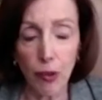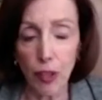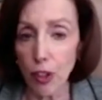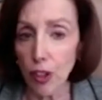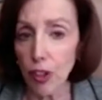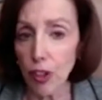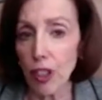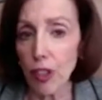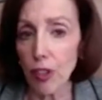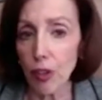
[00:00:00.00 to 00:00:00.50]

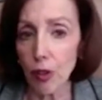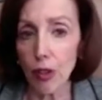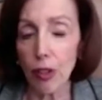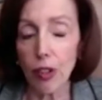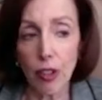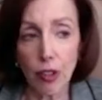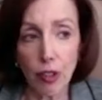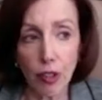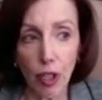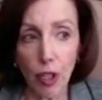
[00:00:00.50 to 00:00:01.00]
Franchise
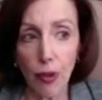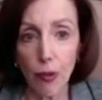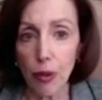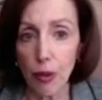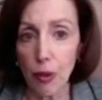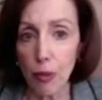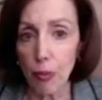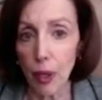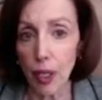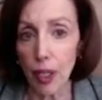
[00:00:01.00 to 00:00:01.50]
law is
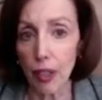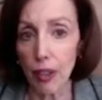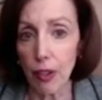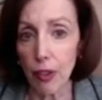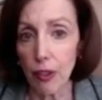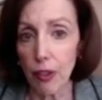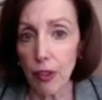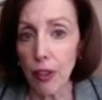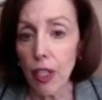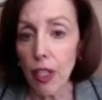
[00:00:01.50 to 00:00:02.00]
governed by
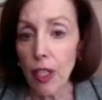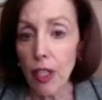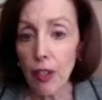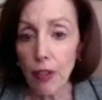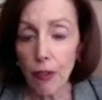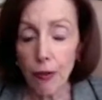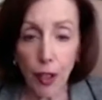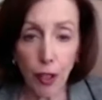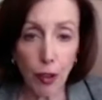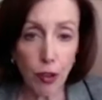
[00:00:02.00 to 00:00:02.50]
the
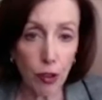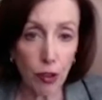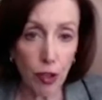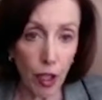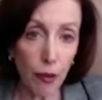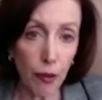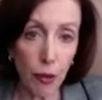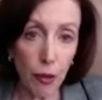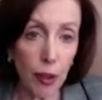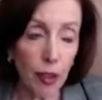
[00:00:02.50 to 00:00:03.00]
federal
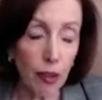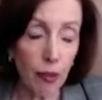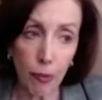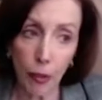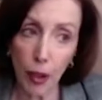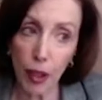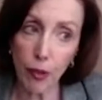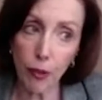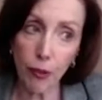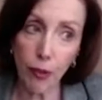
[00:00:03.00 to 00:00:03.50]
government,
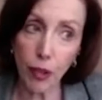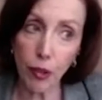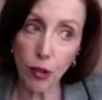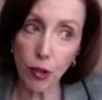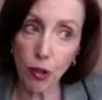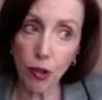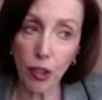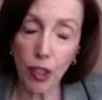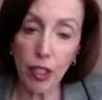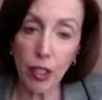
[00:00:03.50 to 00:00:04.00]
by the
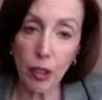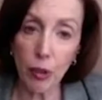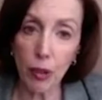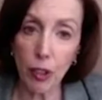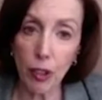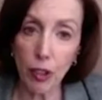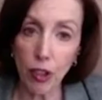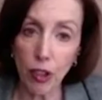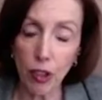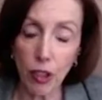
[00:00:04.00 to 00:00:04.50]
Federal Trade
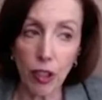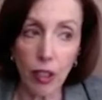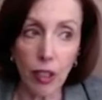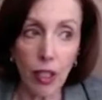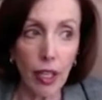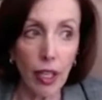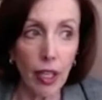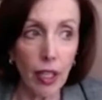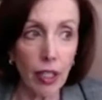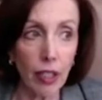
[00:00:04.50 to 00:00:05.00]
Commission,
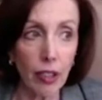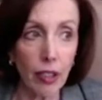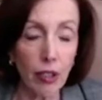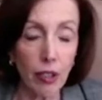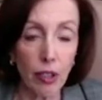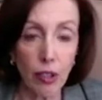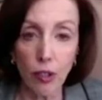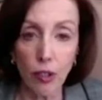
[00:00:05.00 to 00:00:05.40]
and